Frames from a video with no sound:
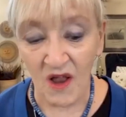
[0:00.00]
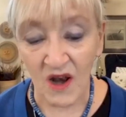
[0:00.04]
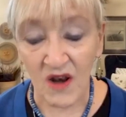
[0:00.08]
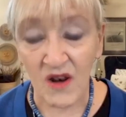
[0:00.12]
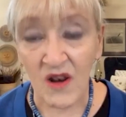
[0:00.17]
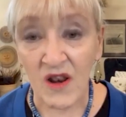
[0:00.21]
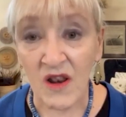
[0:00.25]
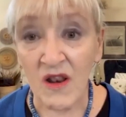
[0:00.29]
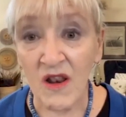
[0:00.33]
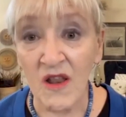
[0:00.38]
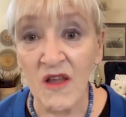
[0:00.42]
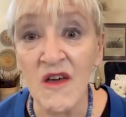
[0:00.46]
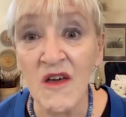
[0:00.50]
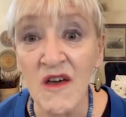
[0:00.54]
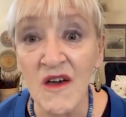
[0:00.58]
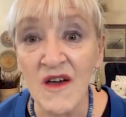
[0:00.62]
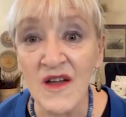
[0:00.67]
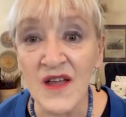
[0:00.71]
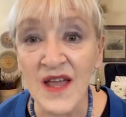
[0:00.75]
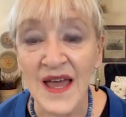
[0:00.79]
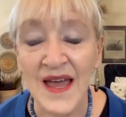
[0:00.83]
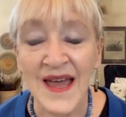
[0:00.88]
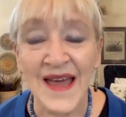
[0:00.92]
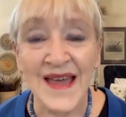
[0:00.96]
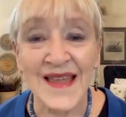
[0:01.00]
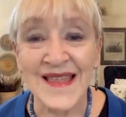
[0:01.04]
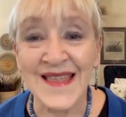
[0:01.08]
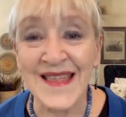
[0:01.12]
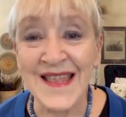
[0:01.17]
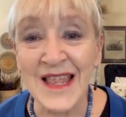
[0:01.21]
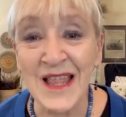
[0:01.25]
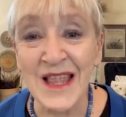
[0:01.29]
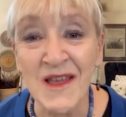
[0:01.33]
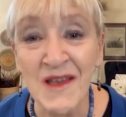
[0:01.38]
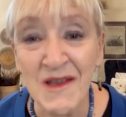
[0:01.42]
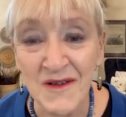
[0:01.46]
Look,
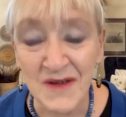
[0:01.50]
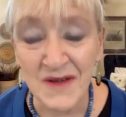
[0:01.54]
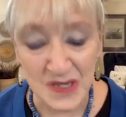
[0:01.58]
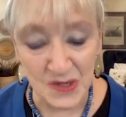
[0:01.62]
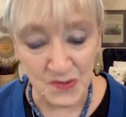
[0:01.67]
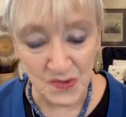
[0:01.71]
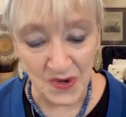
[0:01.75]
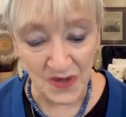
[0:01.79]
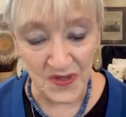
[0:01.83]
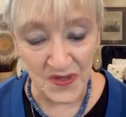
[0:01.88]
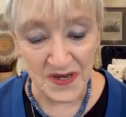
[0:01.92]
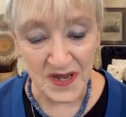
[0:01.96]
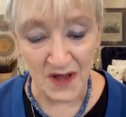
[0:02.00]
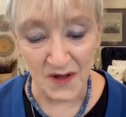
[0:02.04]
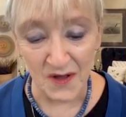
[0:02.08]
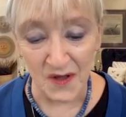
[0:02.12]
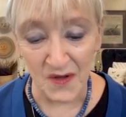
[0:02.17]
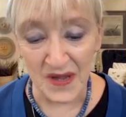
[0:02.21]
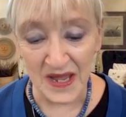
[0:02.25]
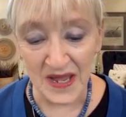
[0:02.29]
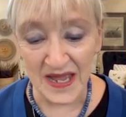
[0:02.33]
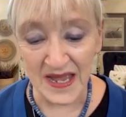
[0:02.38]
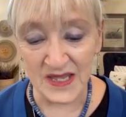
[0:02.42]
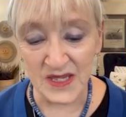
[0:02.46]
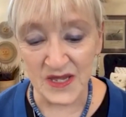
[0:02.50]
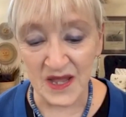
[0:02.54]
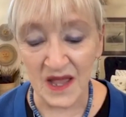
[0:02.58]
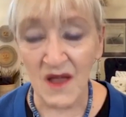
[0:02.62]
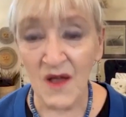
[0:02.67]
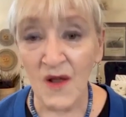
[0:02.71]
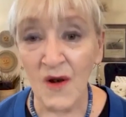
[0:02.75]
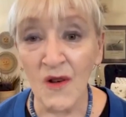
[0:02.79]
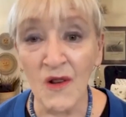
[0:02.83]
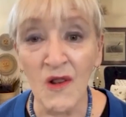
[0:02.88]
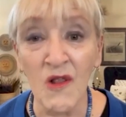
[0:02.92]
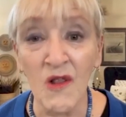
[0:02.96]
squealed the Knuckleheads.
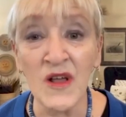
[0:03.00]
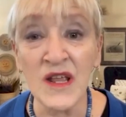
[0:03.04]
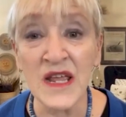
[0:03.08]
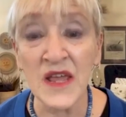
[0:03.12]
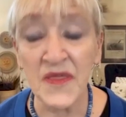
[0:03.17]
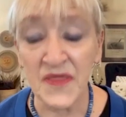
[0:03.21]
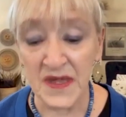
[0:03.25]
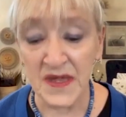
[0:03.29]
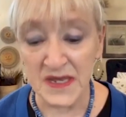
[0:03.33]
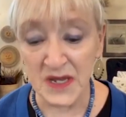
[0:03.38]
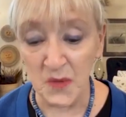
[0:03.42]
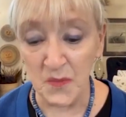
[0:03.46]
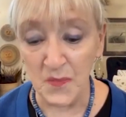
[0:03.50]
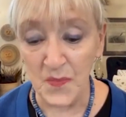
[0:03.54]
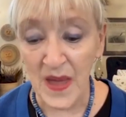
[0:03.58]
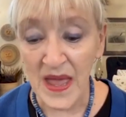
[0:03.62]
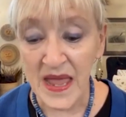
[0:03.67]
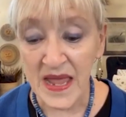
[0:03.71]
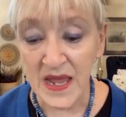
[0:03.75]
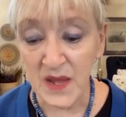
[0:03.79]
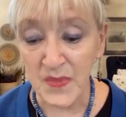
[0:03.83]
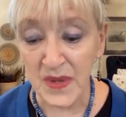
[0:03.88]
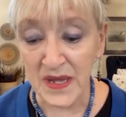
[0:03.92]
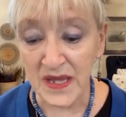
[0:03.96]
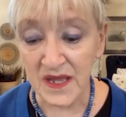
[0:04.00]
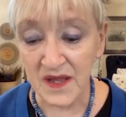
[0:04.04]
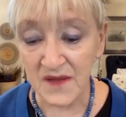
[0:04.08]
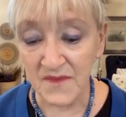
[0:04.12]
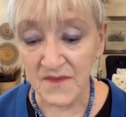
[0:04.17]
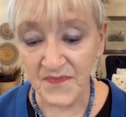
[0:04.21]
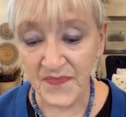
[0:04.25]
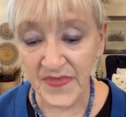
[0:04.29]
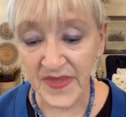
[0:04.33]
"Look at the new baby."